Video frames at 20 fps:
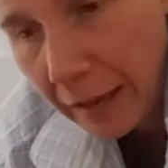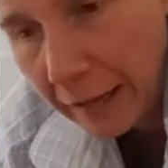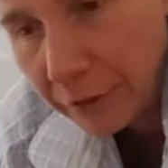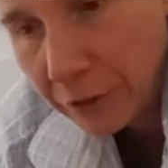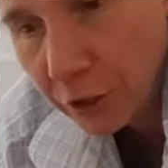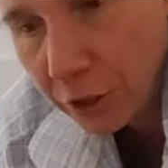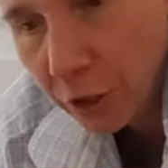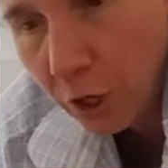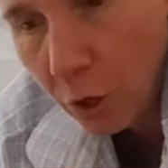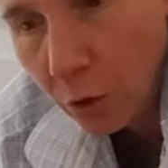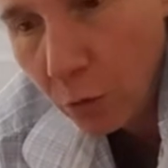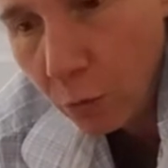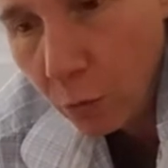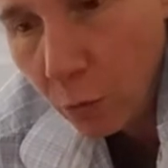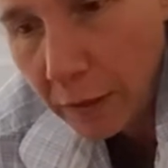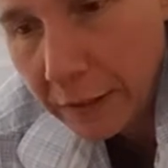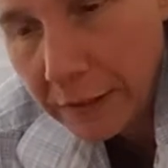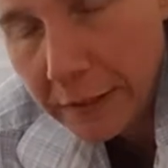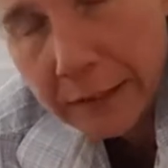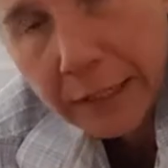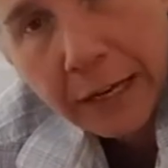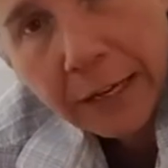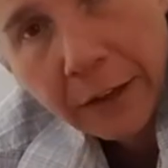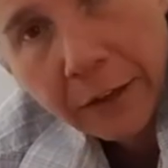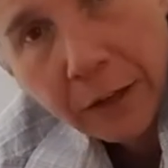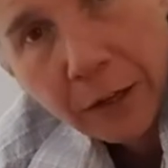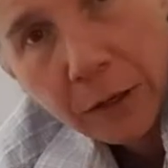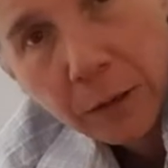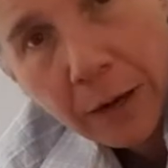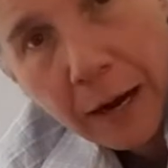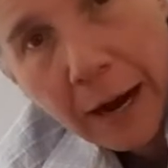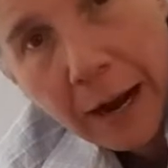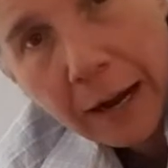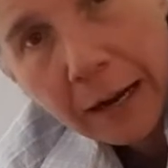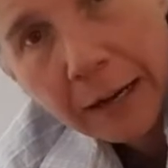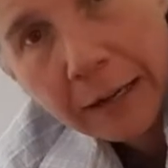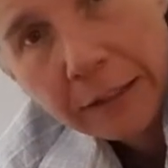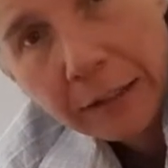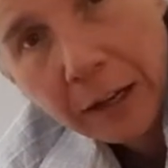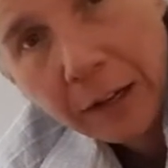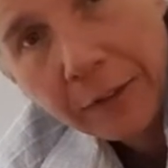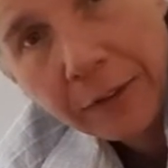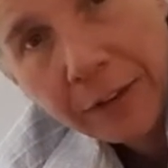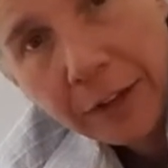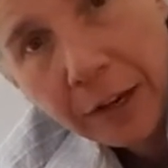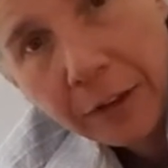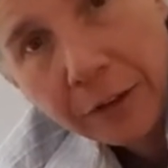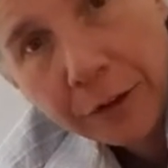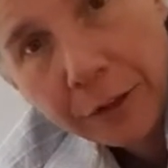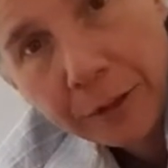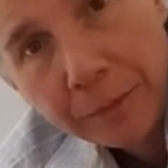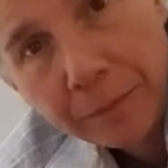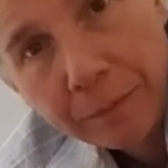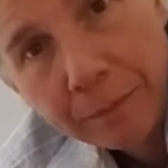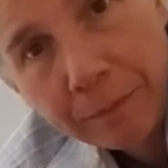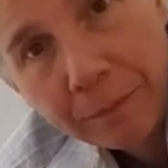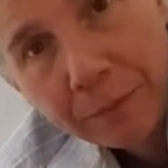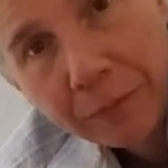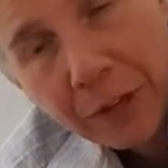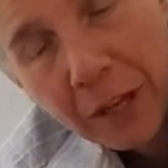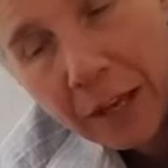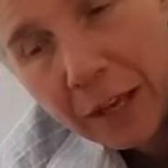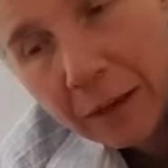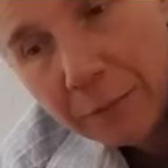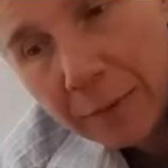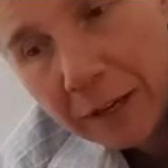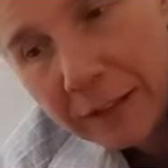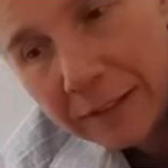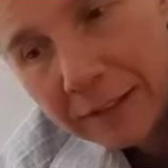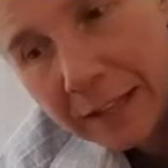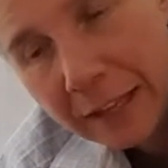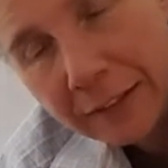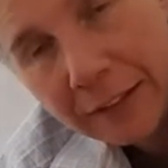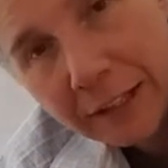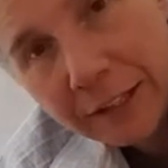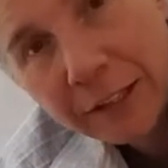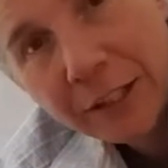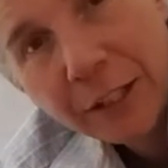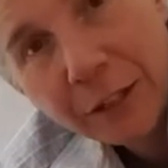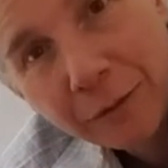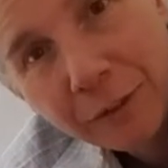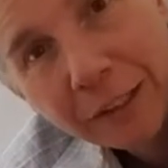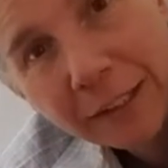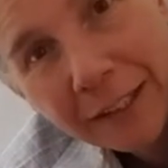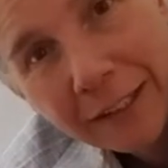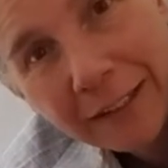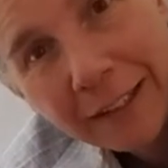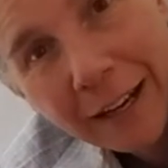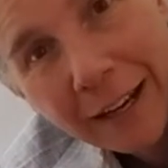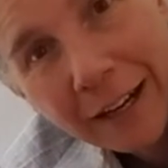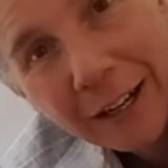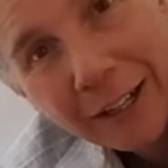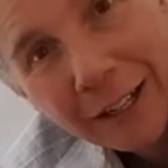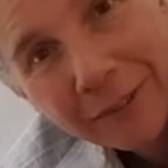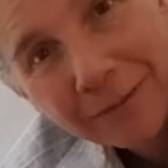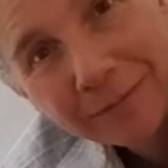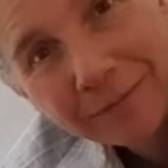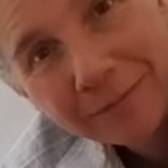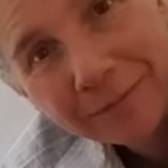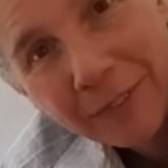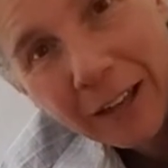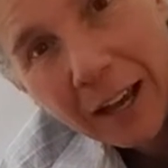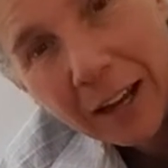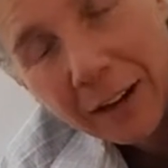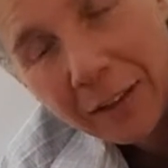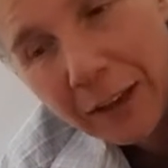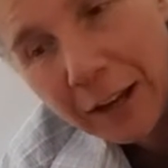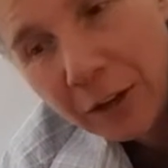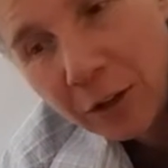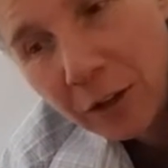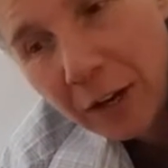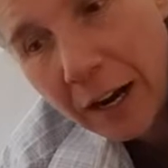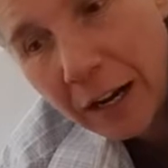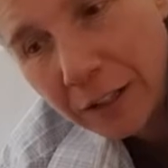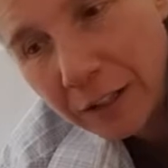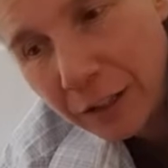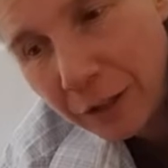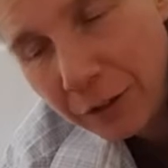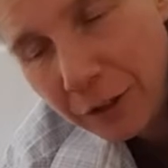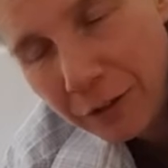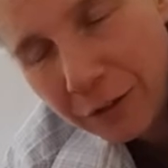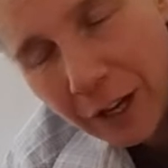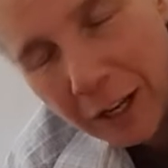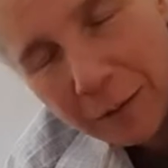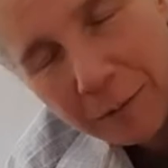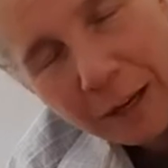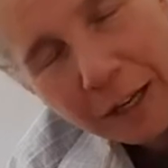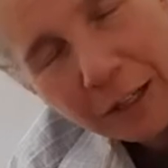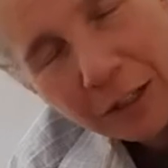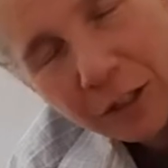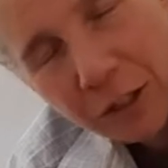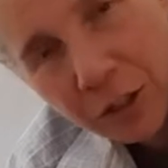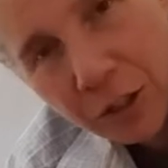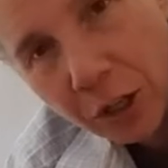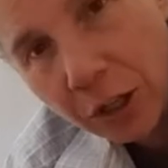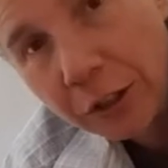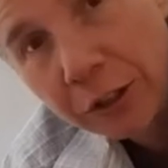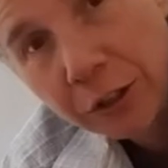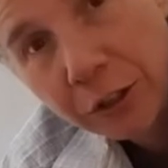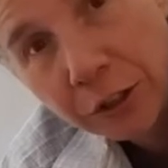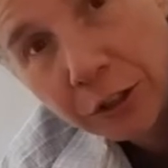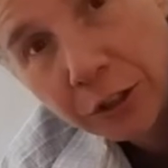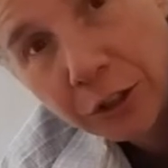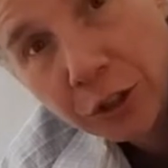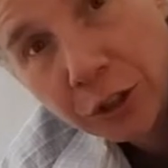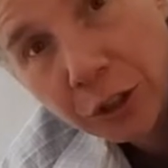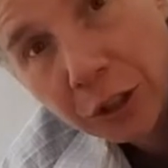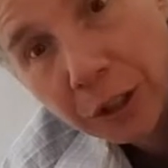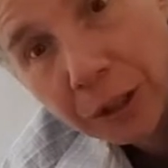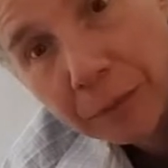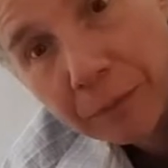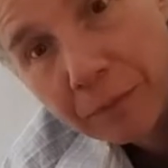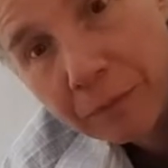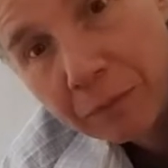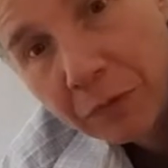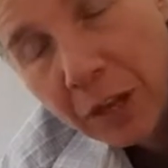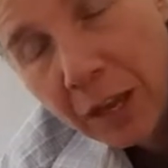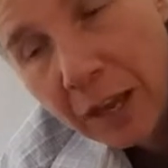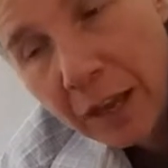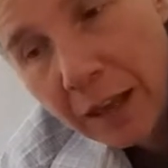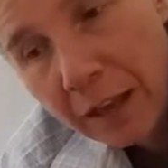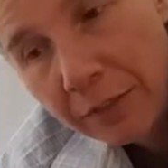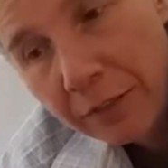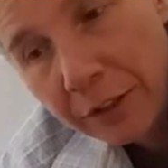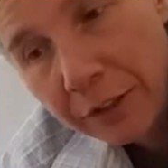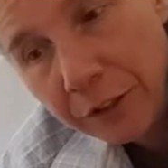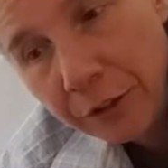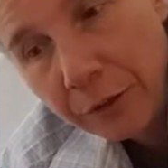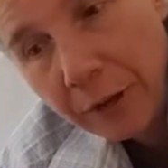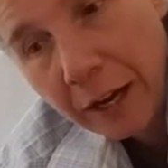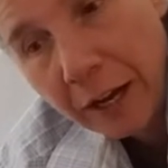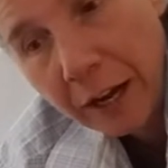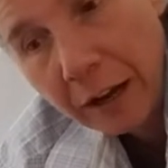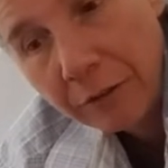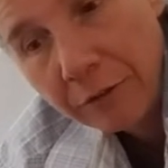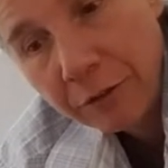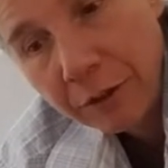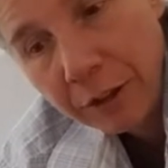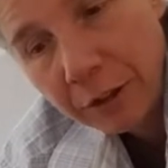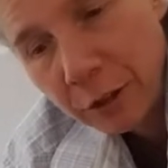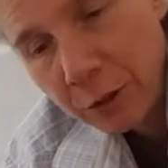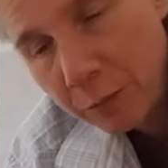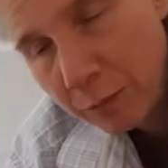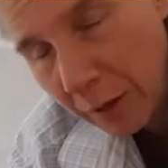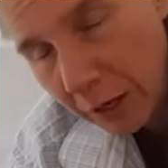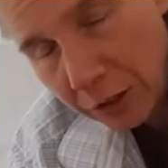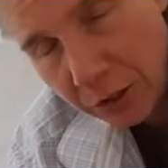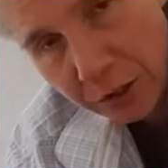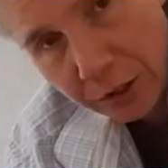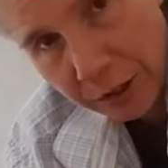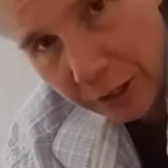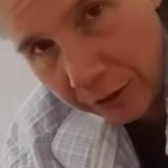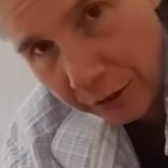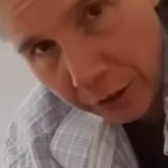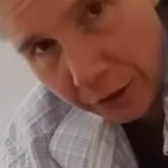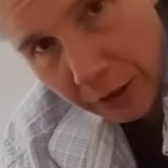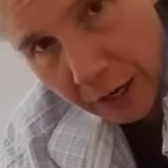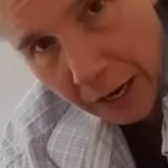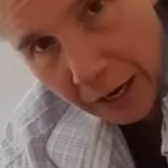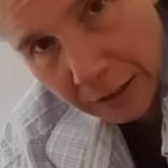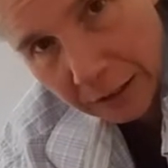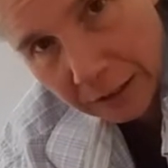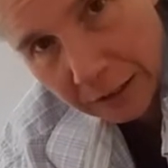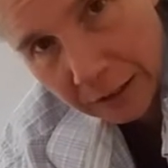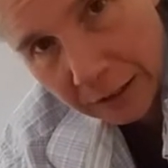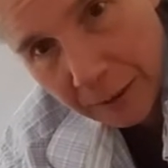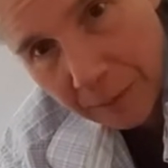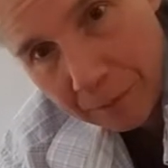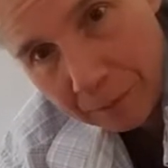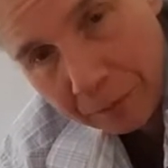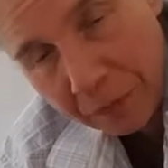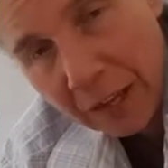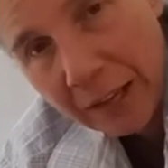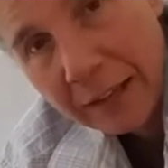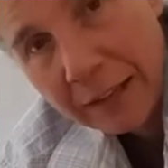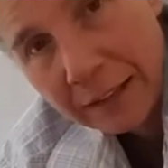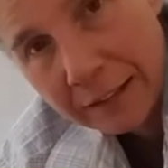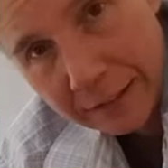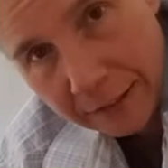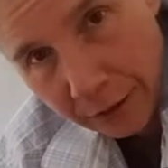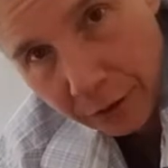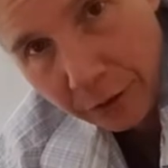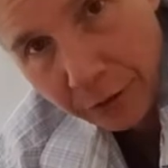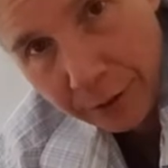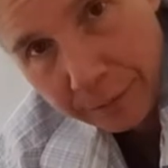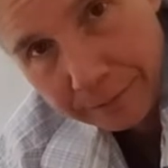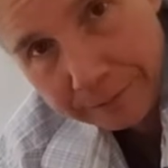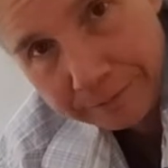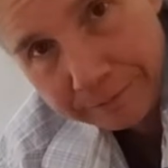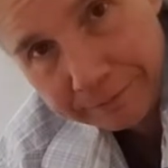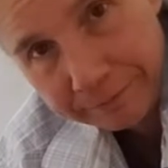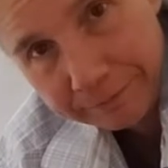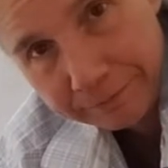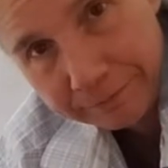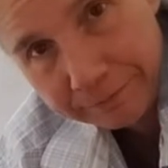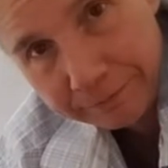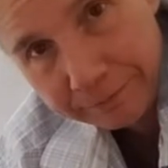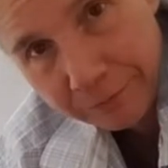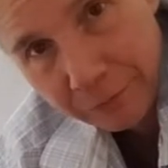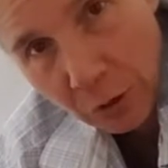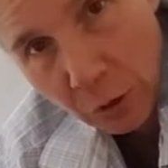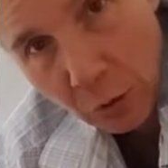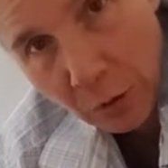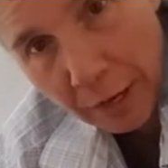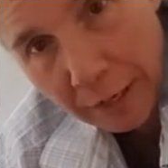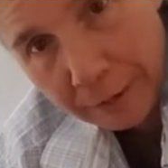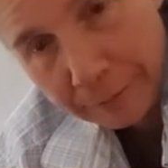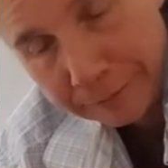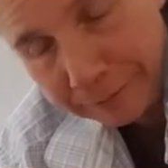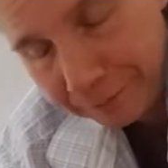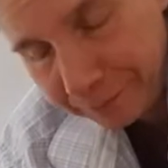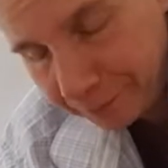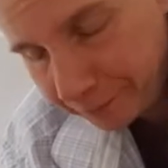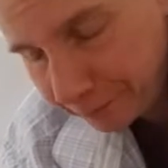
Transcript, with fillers: and just coat one side of the crack and not the other, because then that's going to release air out of that crack. So you've got to make darn good and sure that you have, especially on the cracks, sealed them. Okay?